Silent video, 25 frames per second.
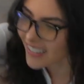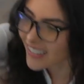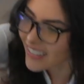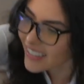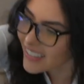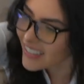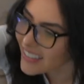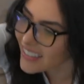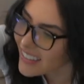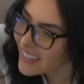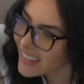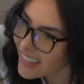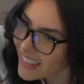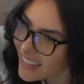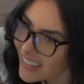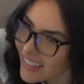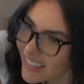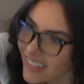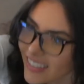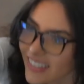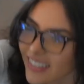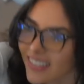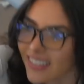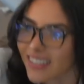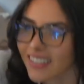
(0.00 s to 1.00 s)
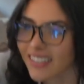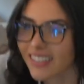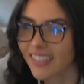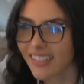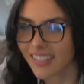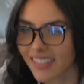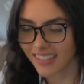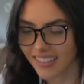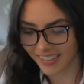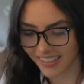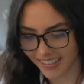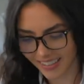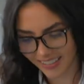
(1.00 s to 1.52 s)
Excalibur
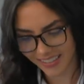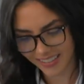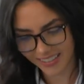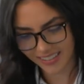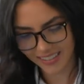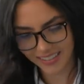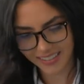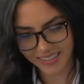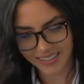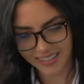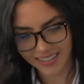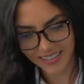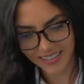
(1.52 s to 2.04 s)
stone or something.